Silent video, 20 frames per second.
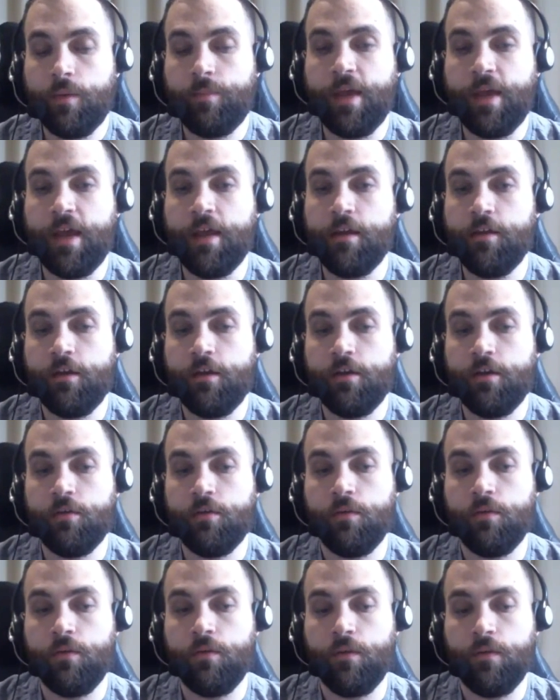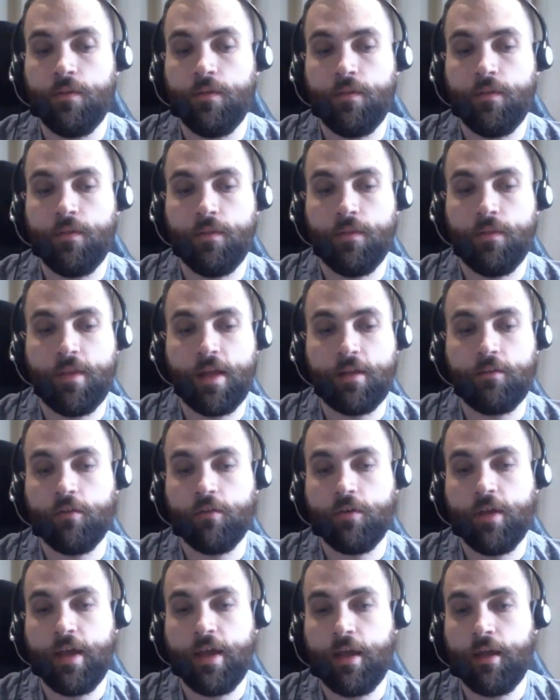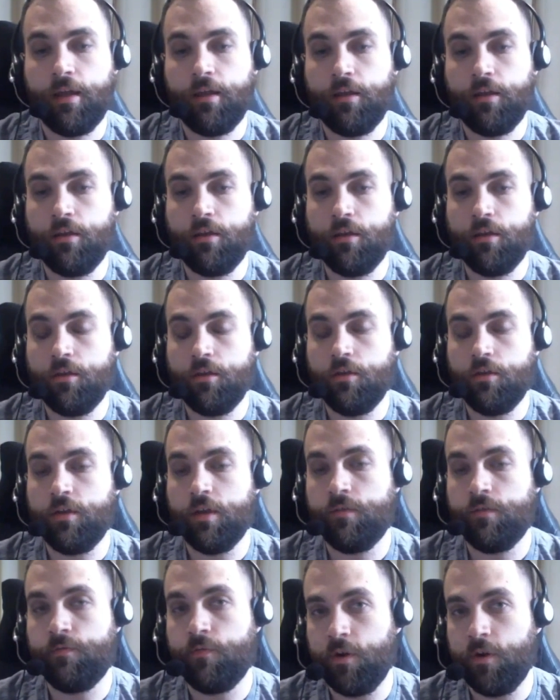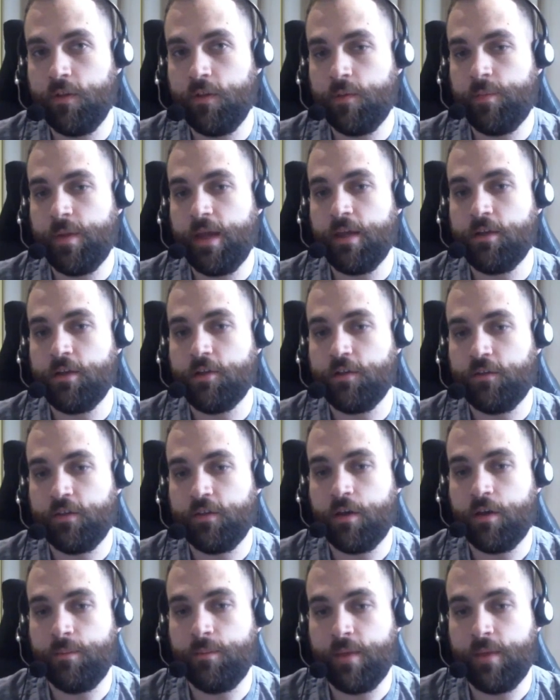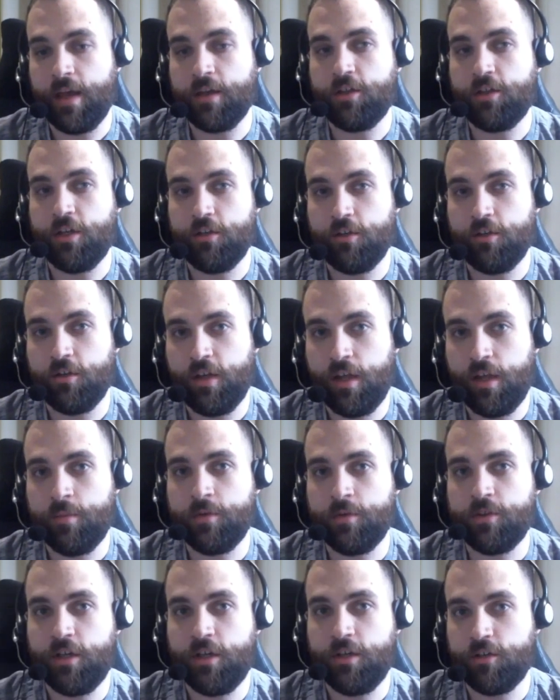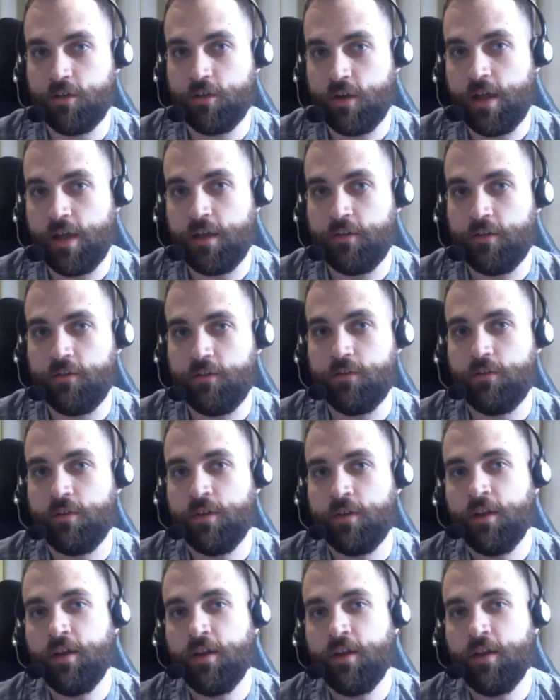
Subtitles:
ban you, that's okay. You can avoid the ban. Just come back, change your name, and change your attitude."